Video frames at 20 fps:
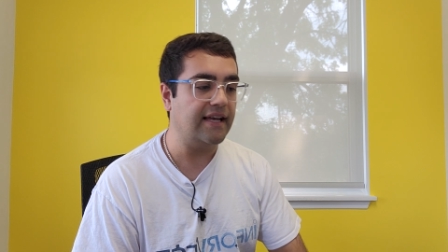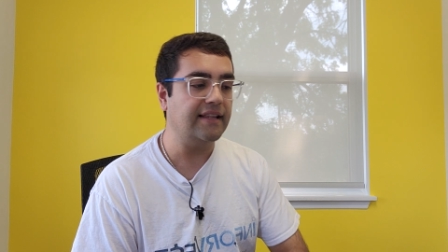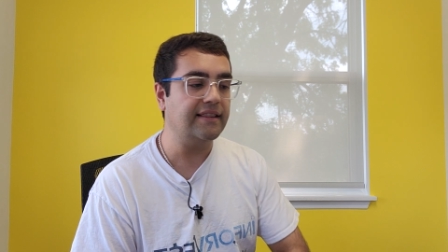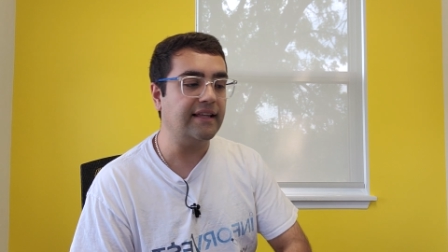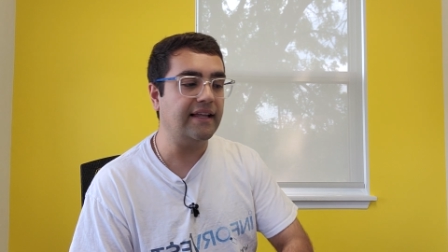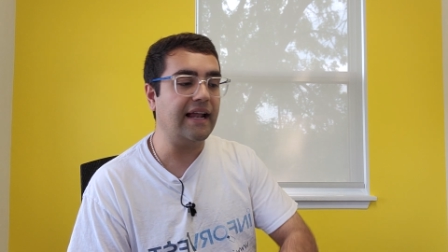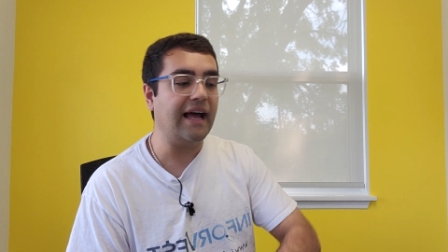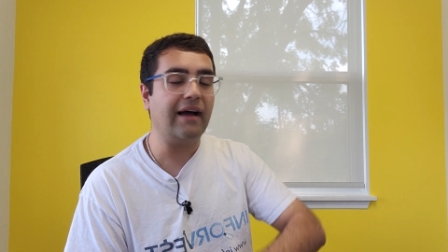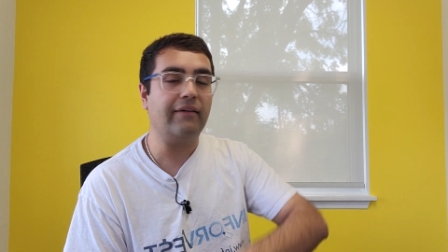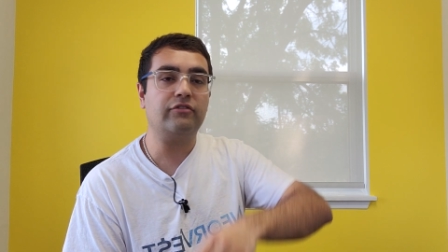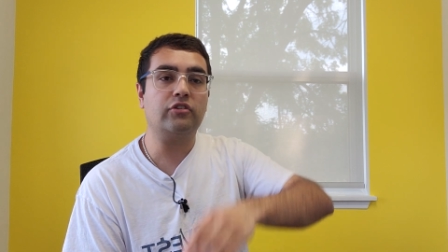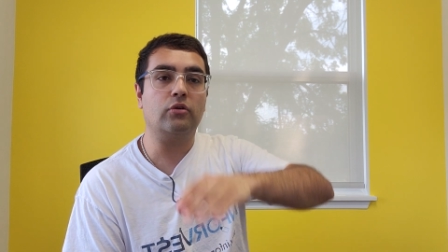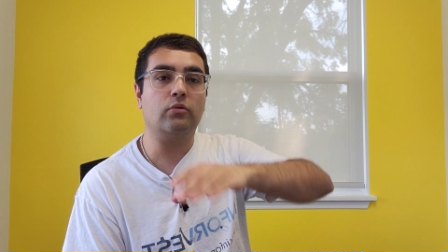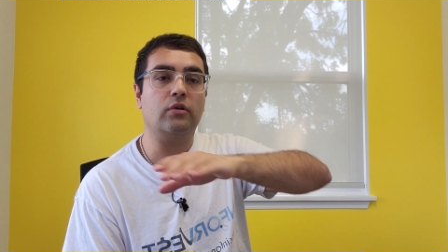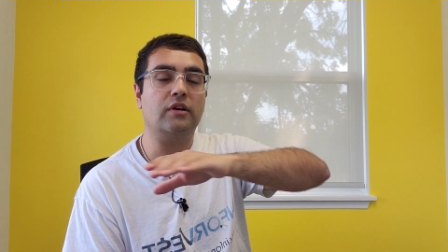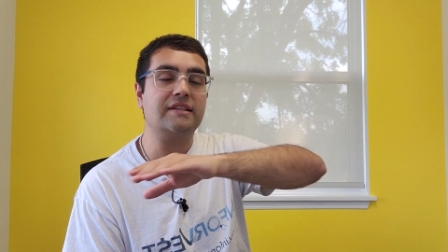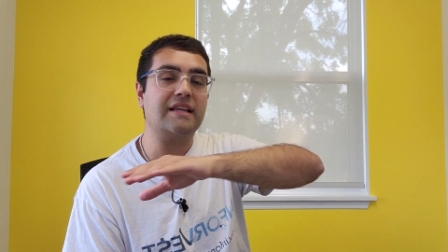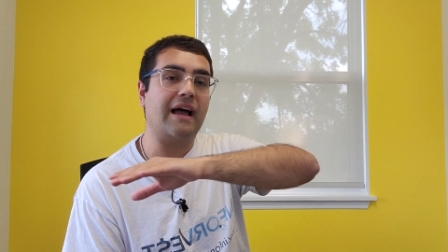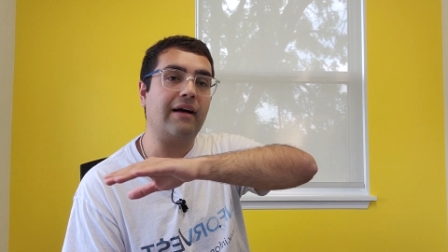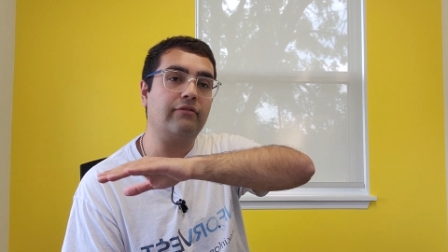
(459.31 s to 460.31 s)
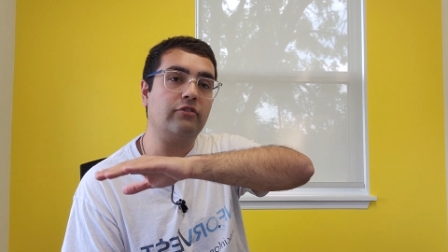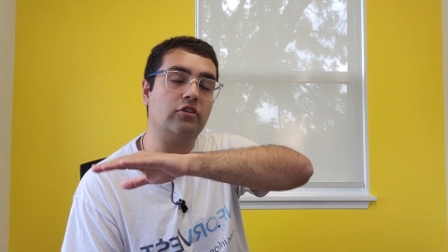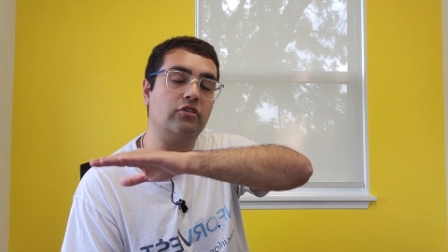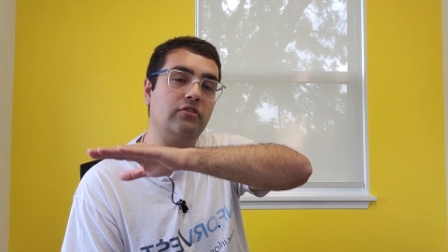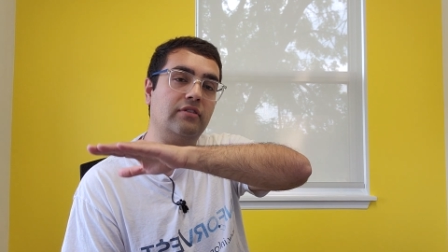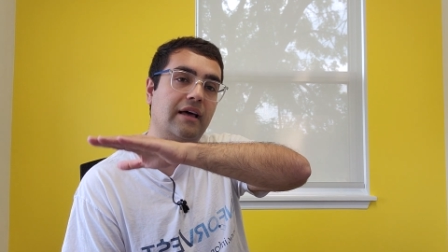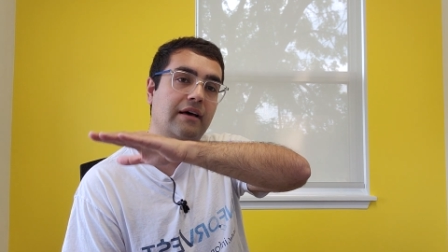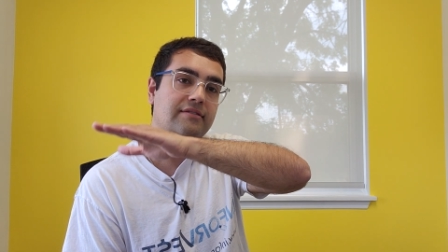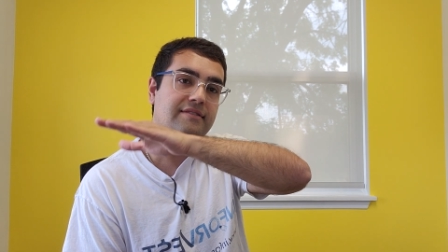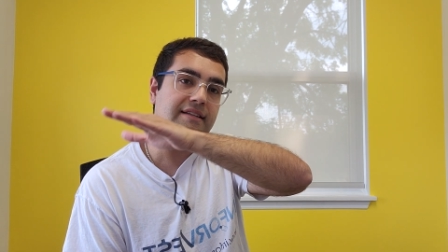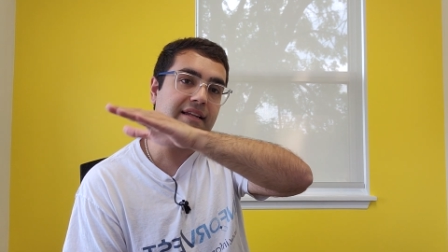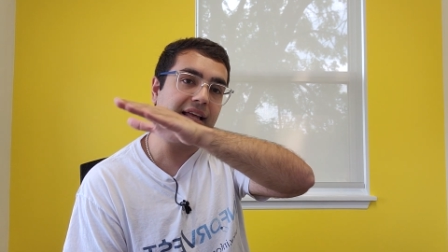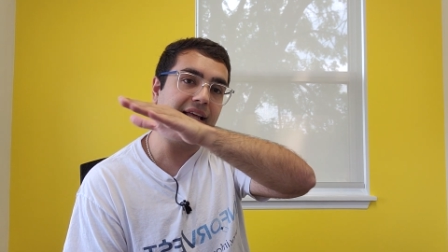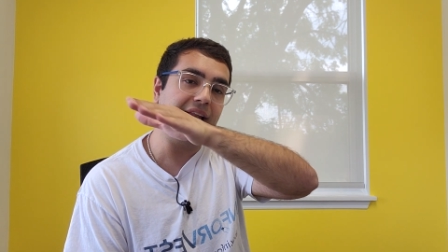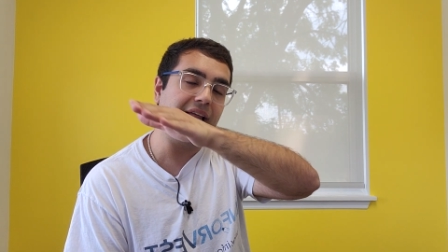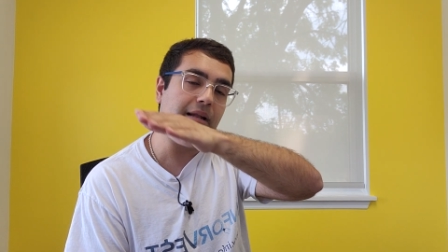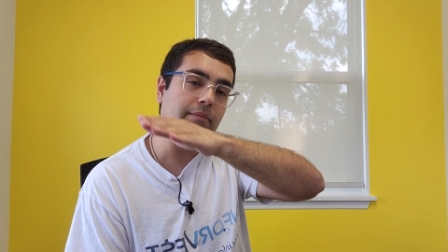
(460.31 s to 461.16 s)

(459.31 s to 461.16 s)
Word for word: And then afterwards, after 2008,